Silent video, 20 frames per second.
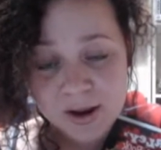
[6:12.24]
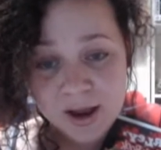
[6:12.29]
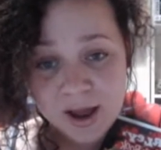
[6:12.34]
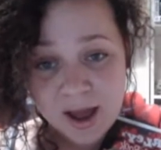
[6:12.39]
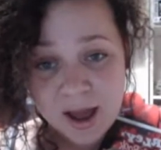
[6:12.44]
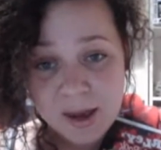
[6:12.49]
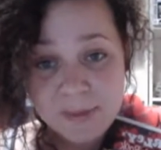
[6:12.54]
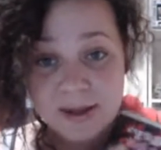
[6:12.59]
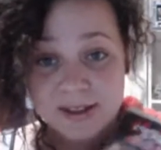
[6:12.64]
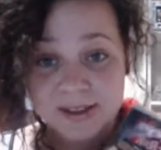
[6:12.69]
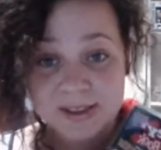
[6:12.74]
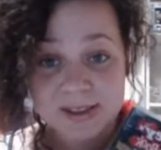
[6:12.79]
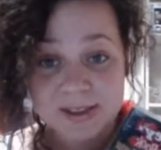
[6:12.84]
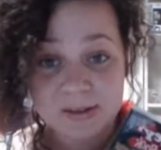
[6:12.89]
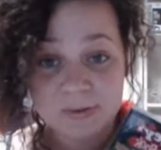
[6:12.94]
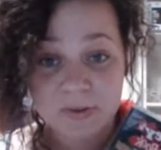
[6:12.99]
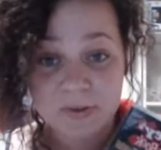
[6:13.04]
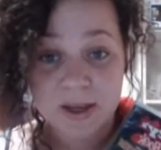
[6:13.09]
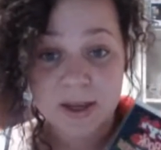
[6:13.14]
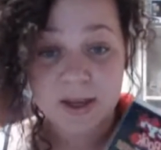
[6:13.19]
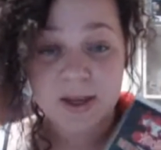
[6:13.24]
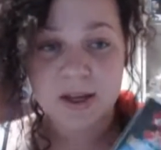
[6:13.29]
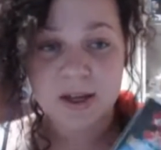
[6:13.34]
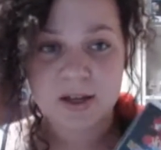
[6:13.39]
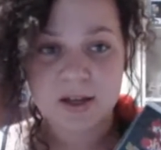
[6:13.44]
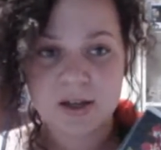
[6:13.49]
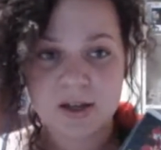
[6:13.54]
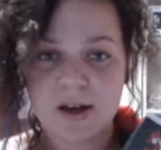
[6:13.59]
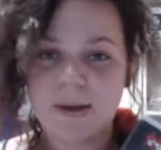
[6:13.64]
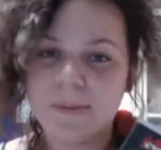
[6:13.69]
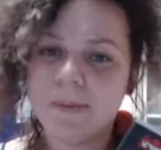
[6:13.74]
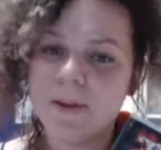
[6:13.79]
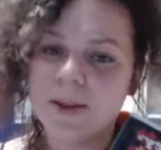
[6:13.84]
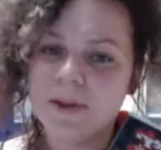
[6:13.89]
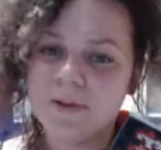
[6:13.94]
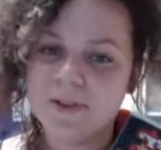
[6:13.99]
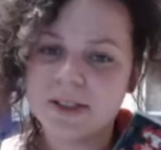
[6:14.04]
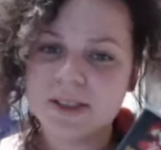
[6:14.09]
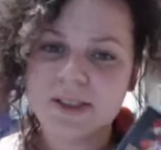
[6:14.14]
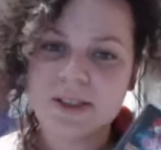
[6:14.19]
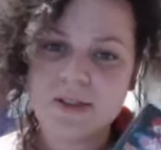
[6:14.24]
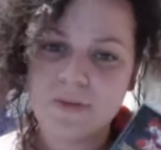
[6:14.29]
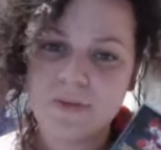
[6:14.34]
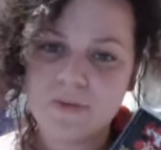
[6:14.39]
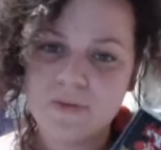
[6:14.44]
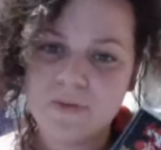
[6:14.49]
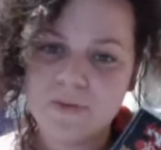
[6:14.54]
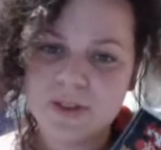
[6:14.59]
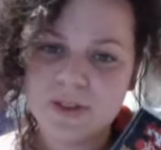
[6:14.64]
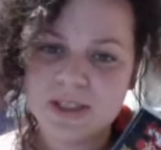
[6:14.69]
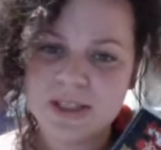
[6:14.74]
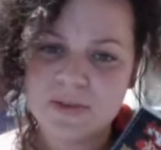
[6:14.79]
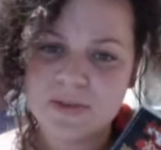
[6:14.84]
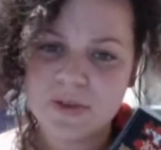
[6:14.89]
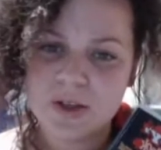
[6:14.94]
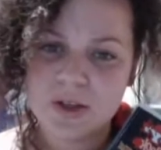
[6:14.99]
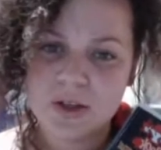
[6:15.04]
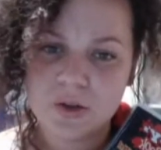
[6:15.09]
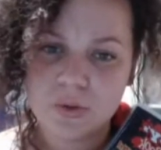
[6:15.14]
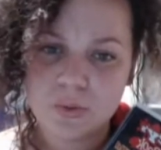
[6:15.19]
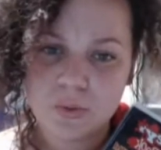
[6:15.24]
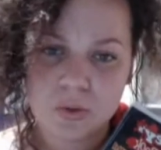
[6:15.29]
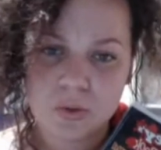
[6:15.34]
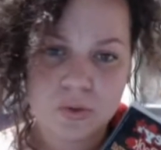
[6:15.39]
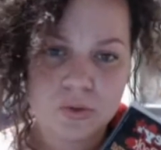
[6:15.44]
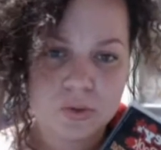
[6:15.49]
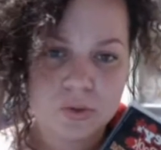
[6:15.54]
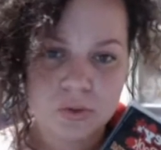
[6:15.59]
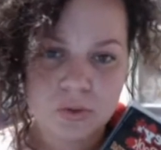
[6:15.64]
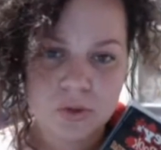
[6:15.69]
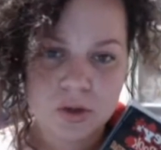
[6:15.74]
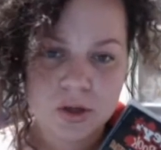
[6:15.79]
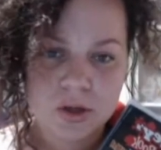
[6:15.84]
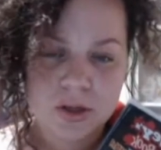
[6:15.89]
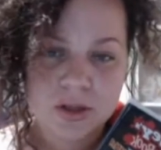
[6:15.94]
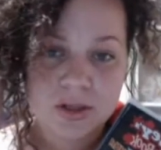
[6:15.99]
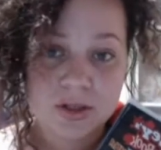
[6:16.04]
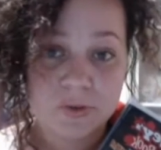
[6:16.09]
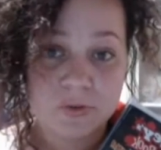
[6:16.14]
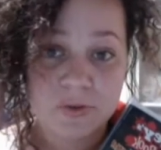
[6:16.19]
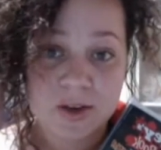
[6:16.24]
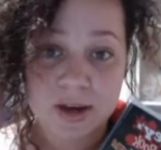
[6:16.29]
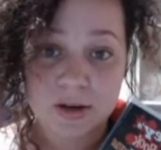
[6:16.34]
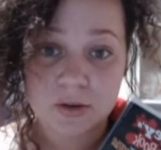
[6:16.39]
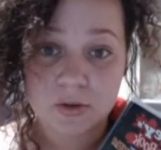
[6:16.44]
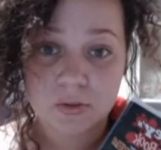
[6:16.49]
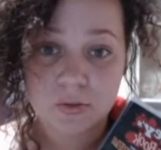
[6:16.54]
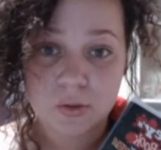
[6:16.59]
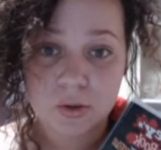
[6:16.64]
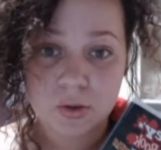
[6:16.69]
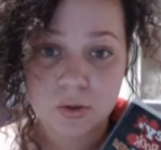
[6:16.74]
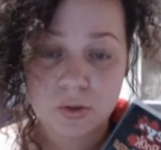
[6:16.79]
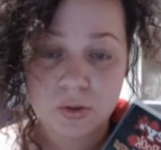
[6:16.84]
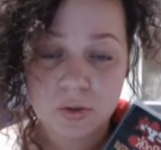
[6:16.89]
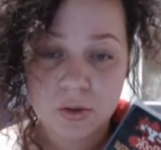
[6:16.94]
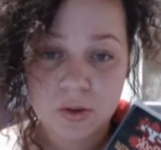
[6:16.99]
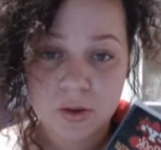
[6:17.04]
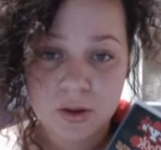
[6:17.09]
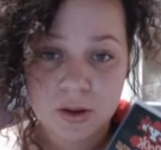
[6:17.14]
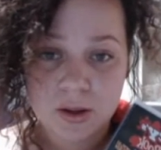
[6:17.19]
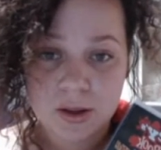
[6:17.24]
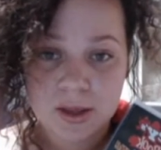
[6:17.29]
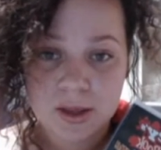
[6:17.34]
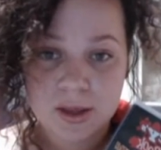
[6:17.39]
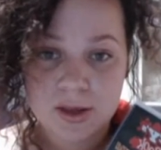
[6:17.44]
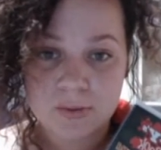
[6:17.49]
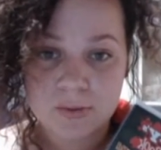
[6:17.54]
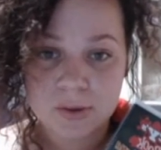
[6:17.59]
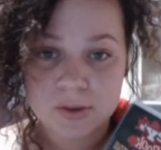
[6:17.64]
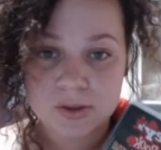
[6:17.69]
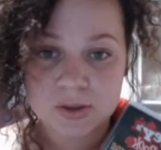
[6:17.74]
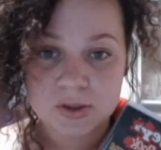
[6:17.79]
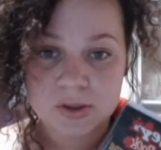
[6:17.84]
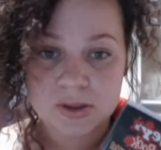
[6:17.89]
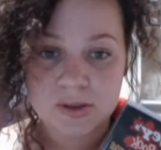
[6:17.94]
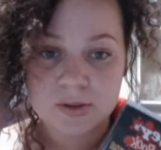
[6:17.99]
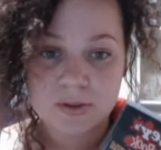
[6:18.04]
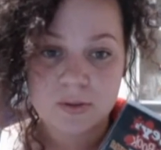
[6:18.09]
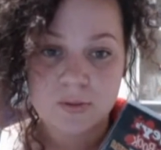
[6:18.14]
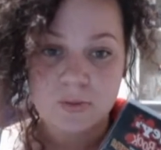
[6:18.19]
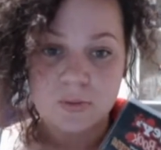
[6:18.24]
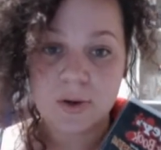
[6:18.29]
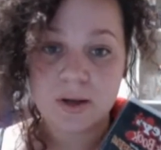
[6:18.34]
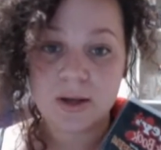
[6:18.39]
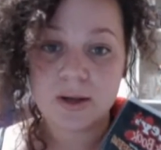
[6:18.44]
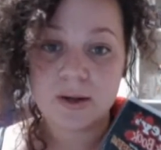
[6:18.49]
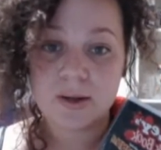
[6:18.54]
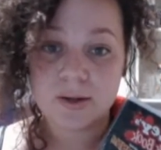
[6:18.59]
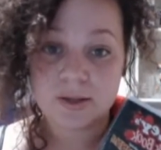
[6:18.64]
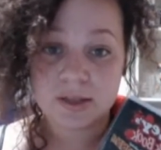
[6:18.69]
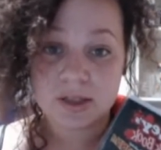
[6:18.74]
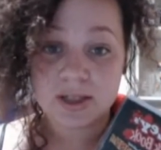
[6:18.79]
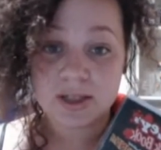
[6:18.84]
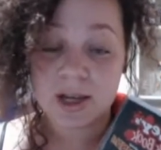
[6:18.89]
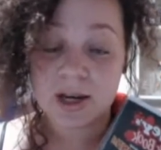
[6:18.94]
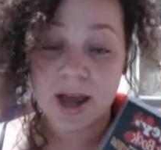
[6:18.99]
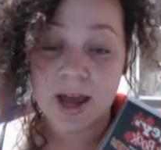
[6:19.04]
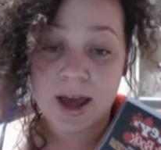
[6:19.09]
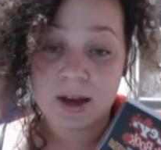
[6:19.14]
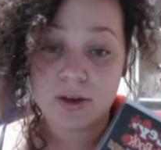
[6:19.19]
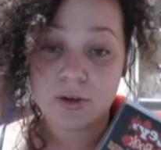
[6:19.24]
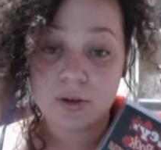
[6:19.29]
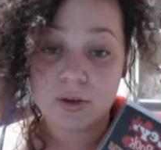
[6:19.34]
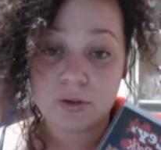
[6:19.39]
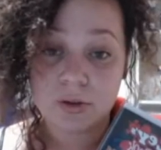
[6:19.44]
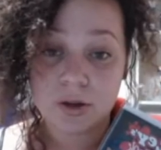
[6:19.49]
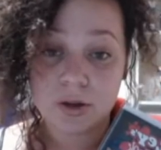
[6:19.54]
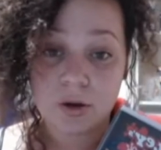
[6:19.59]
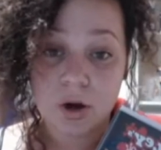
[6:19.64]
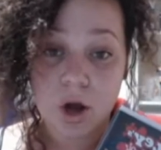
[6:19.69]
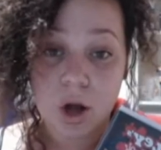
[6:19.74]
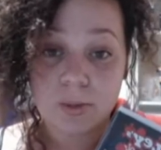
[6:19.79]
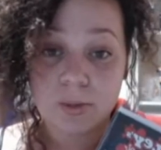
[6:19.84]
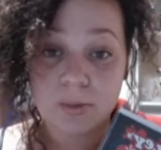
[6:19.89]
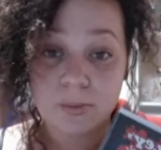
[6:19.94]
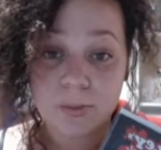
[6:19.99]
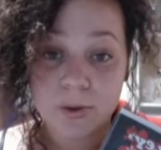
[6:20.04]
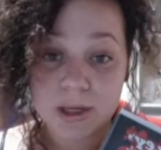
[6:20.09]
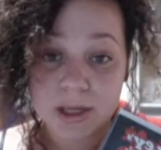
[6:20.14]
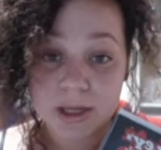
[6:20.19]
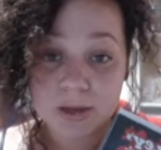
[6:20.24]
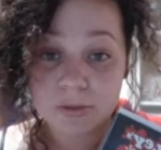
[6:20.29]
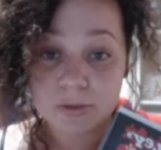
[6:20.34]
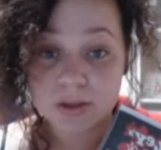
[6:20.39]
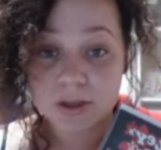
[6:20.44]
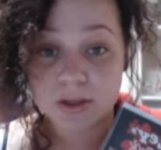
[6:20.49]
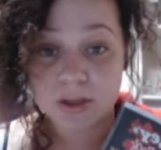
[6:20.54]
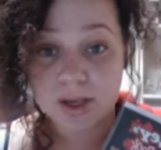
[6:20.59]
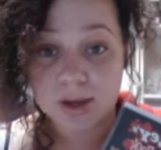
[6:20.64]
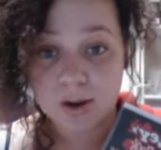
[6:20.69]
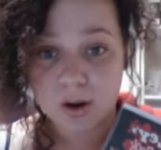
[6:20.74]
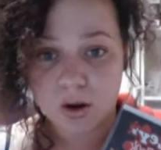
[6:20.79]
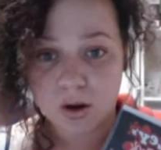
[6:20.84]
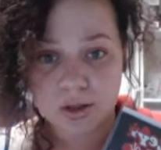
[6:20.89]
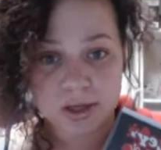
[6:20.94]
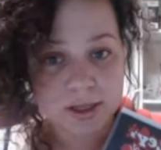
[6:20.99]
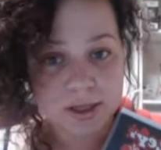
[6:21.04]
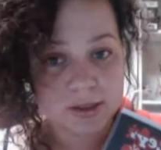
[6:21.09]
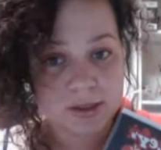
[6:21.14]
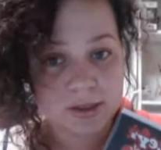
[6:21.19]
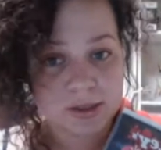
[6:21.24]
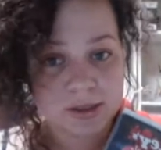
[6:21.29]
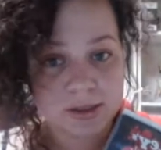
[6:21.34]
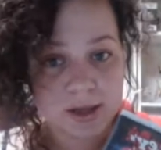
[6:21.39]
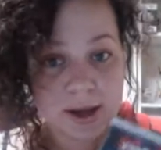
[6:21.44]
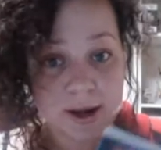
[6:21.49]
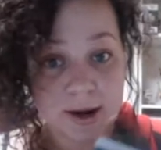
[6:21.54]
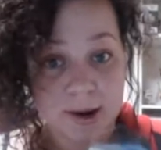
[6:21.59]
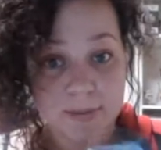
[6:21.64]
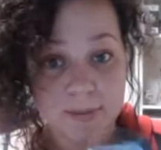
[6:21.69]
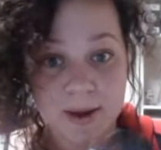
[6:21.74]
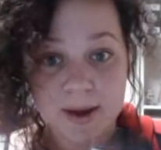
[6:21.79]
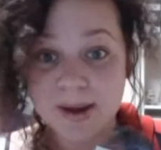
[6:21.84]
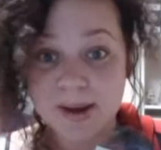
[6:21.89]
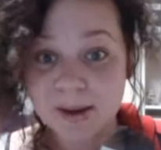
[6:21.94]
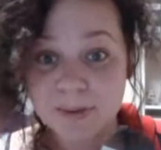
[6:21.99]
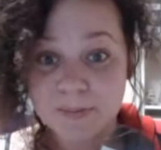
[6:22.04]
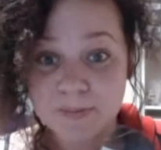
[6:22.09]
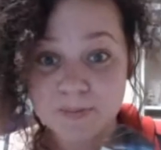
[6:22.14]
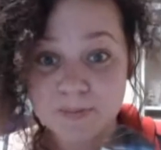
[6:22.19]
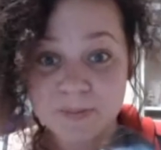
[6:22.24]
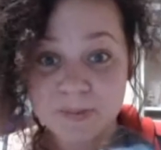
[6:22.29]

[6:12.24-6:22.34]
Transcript: I met Stephane, I believe it's Stephen LaRue, Stephane LaRue. He was, when Zatanna had her own little comic book, he was the artist, and I met him.